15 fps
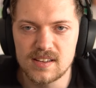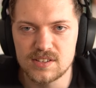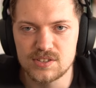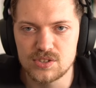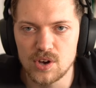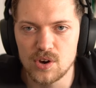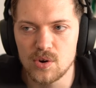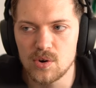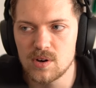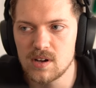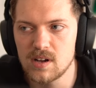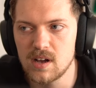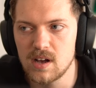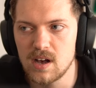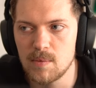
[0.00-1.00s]
So
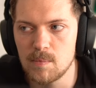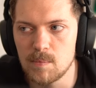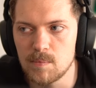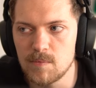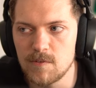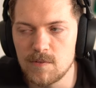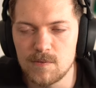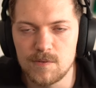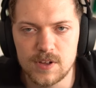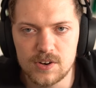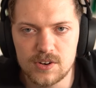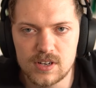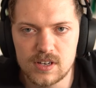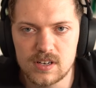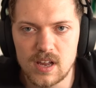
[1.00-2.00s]

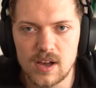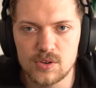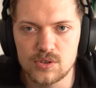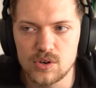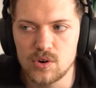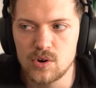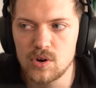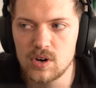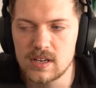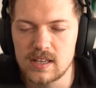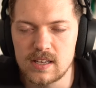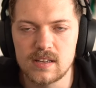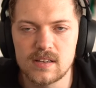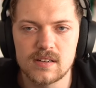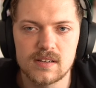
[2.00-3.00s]
figuring that out
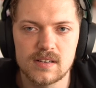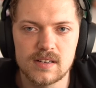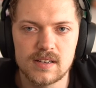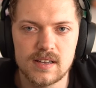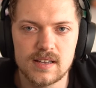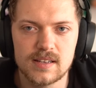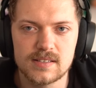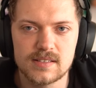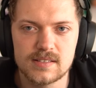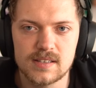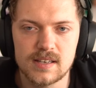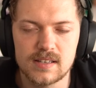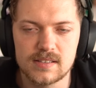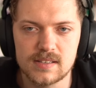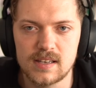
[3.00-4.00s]
early is
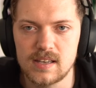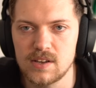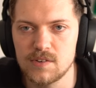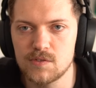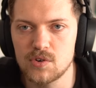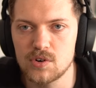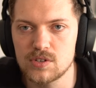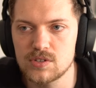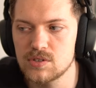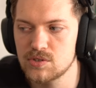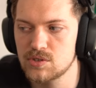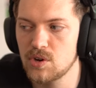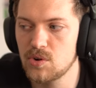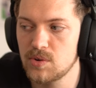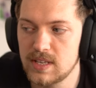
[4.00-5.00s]
key, of course.
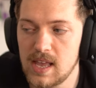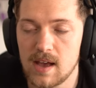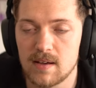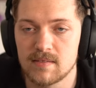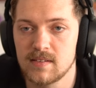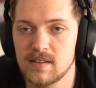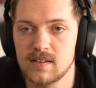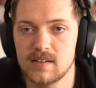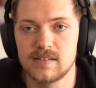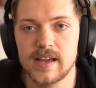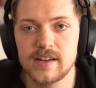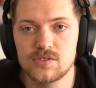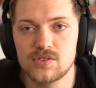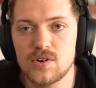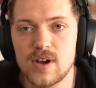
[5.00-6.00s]
So yeah,
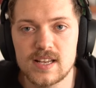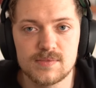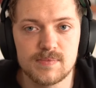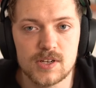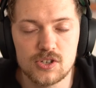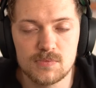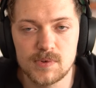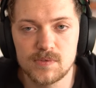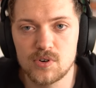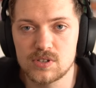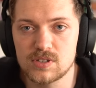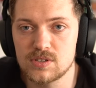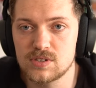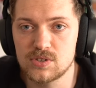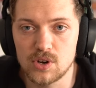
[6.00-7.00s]
Nitro, as mentioned before, is
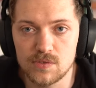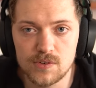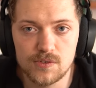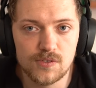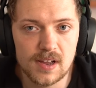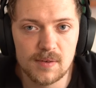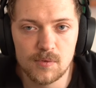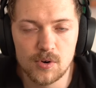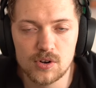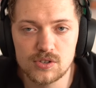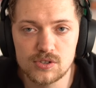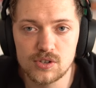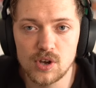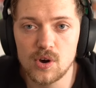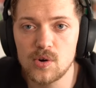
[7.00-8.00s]
a server framework.
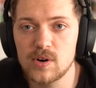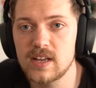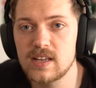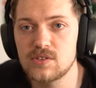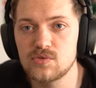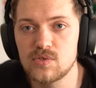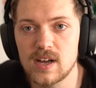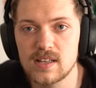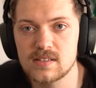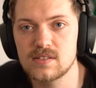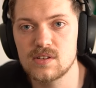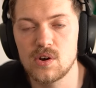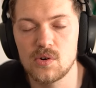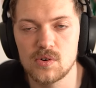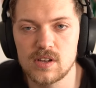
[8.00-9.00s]
So it runs
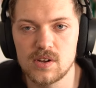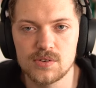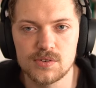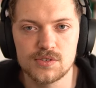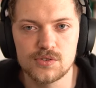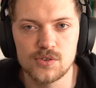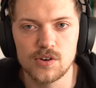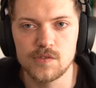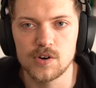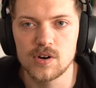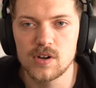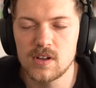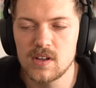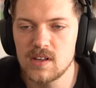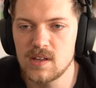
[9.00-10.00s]
only on the server,
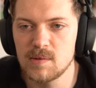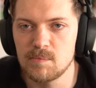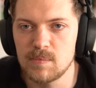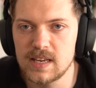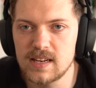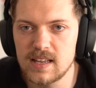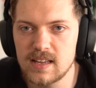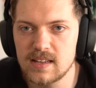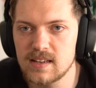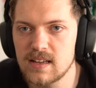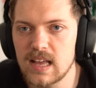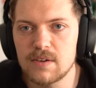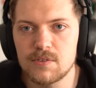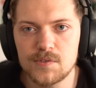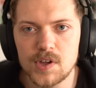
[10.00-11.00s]
meaning
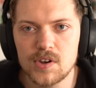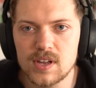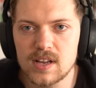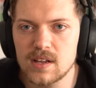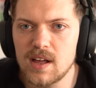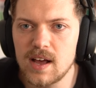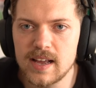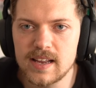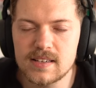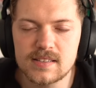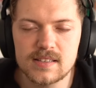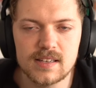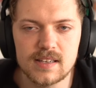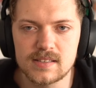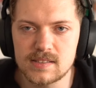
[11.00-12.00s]
everything on the client,
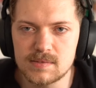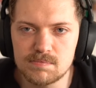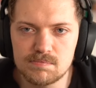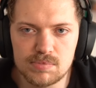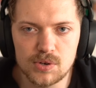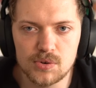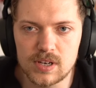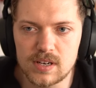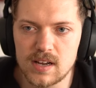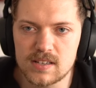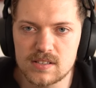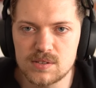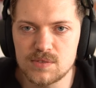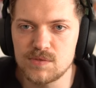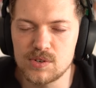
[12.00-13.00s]
it's purely
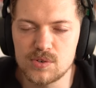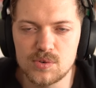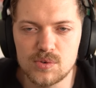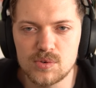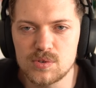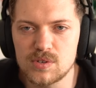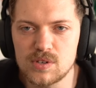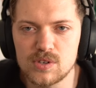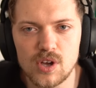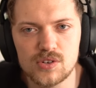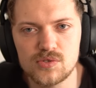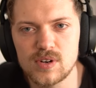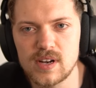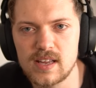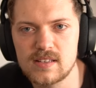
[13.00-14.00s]
Nuxt and Vue,
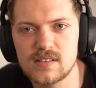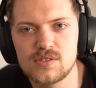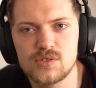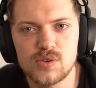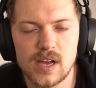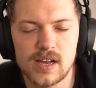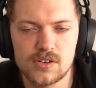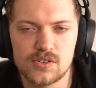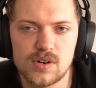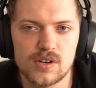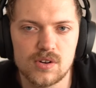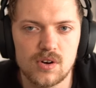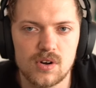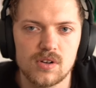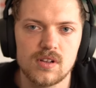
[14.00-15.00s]
not related to Nitro at
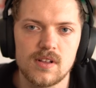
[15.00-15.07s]
all.